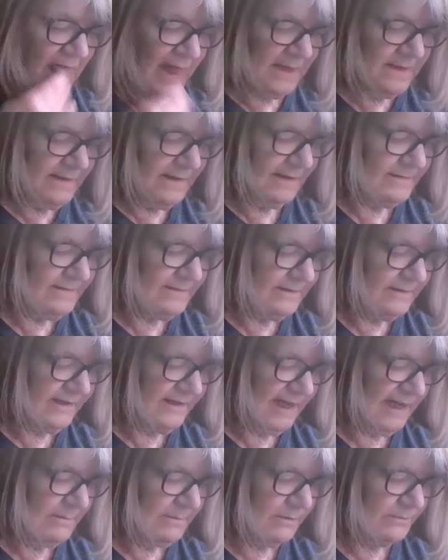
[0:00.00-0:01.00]
That's the
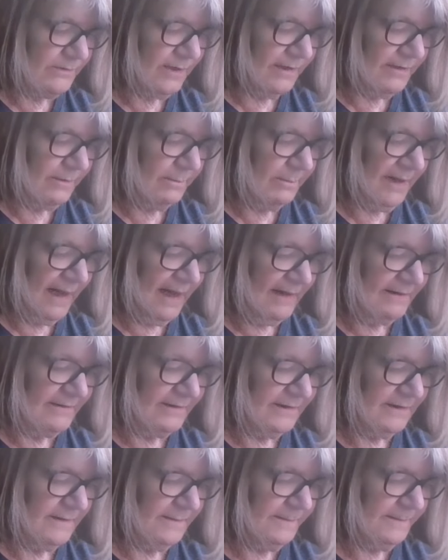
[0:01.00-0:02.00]
table runner
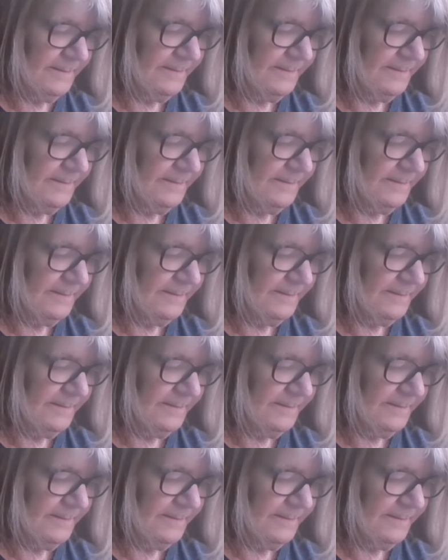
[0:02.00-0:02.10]
pattern.